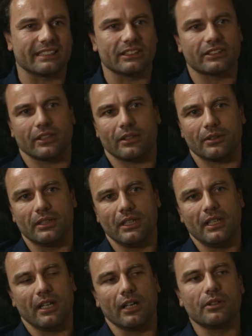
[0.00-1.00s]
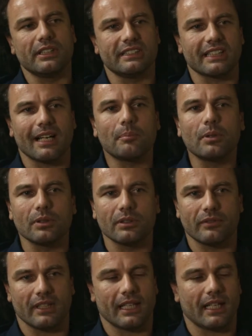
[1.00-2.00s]
And so a good example
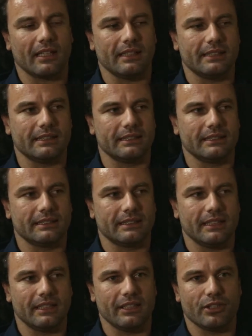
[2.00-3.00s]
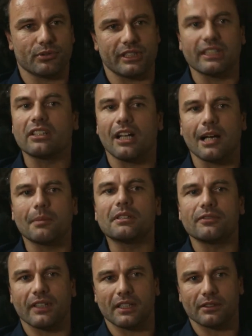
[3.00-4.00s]
of that is the Green Climate
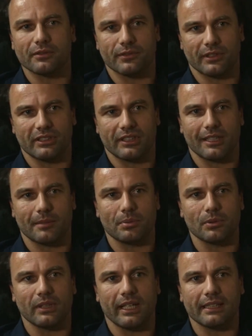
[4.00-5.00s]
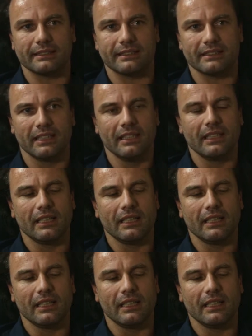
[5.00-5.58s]
Fund, for example, has